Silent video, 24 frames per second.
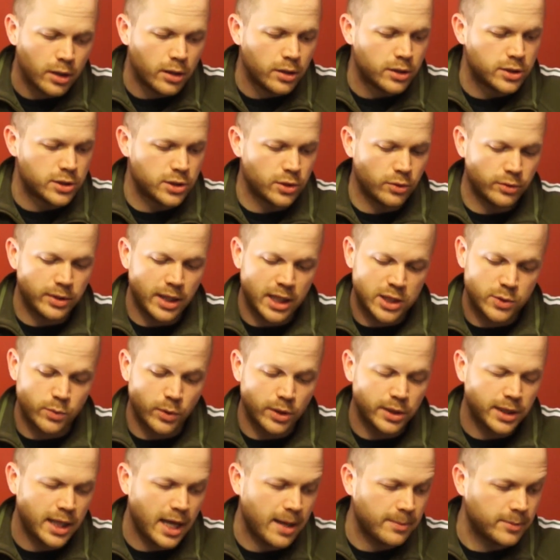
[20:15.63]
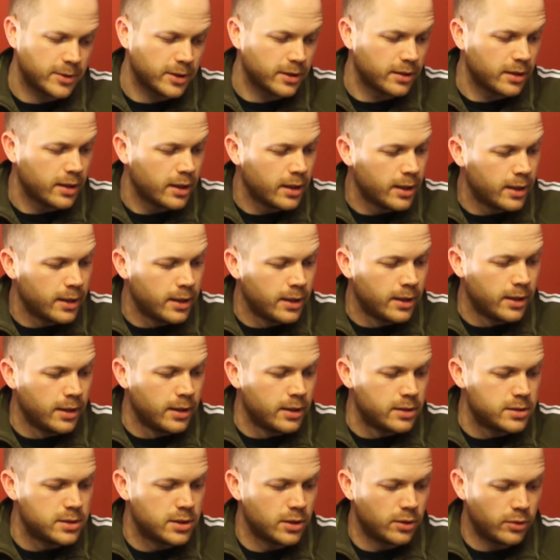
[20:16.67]
So that's 1 captain.
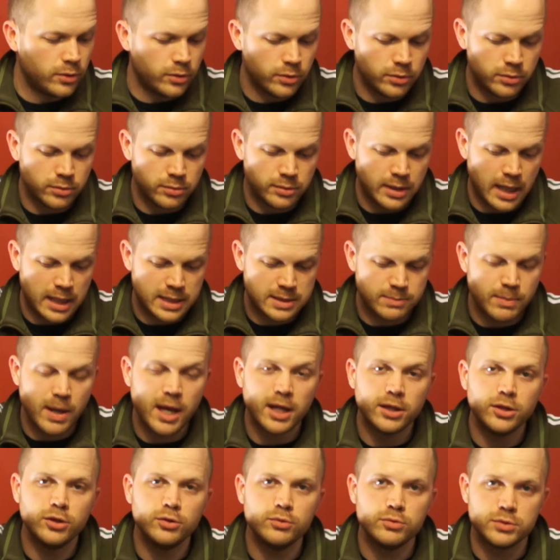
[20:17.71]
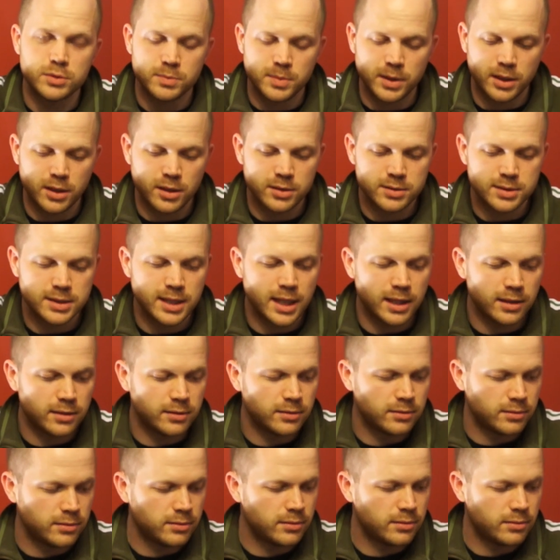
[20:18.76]
So that's bad news, because
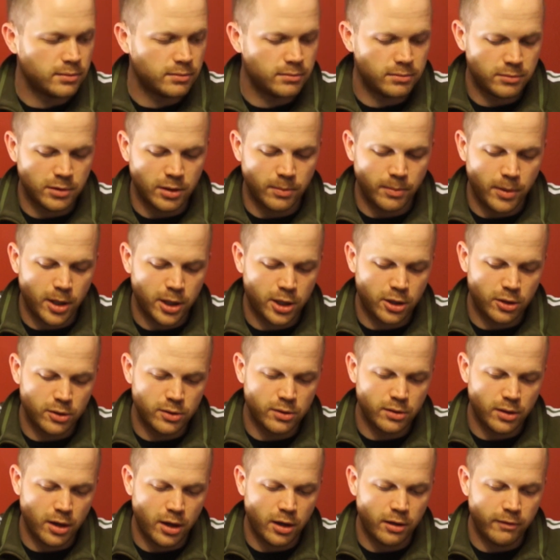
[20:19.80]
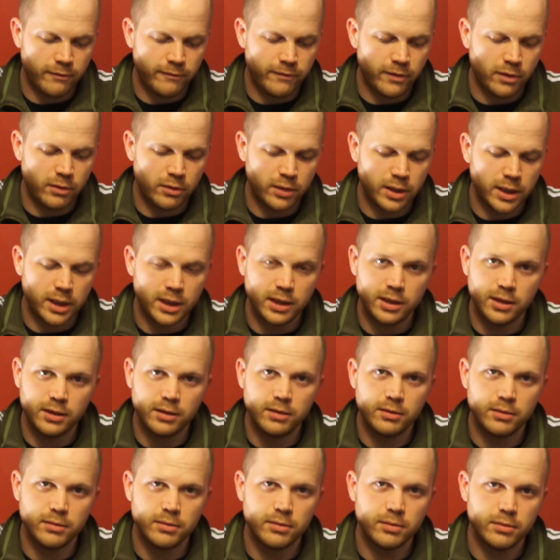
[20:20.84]
then the mucker are
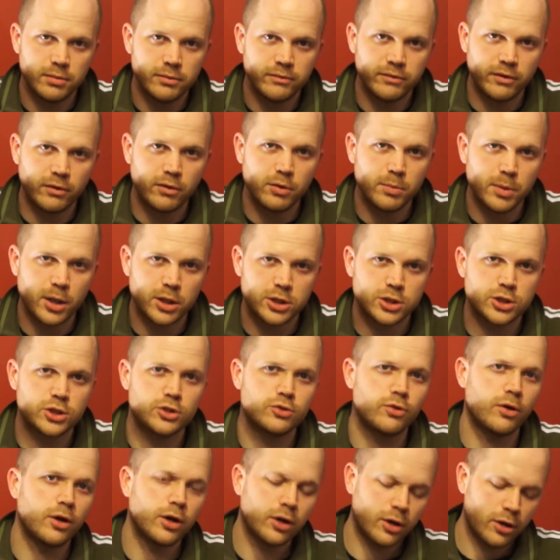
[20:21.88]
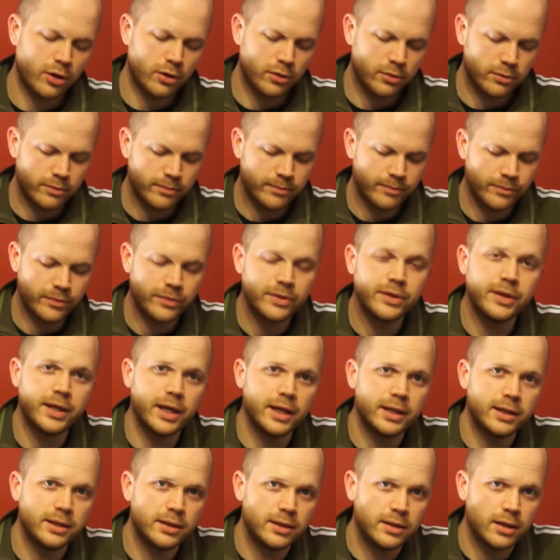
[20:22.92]
very, very much stronger
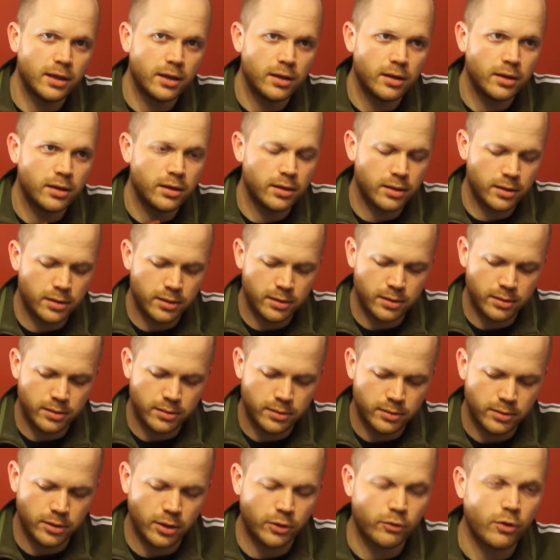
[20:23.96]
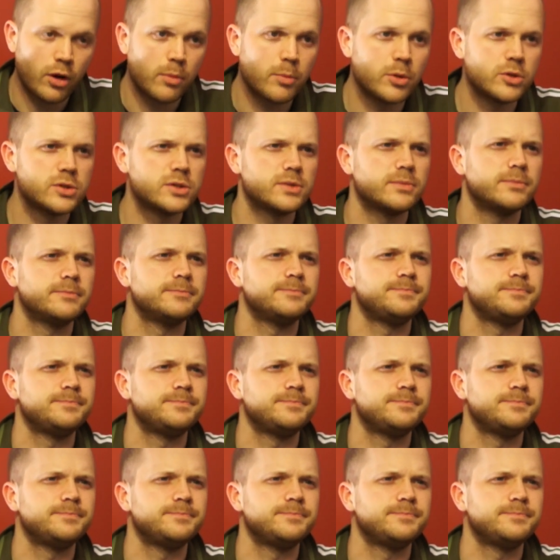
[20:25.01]
than the grubbers.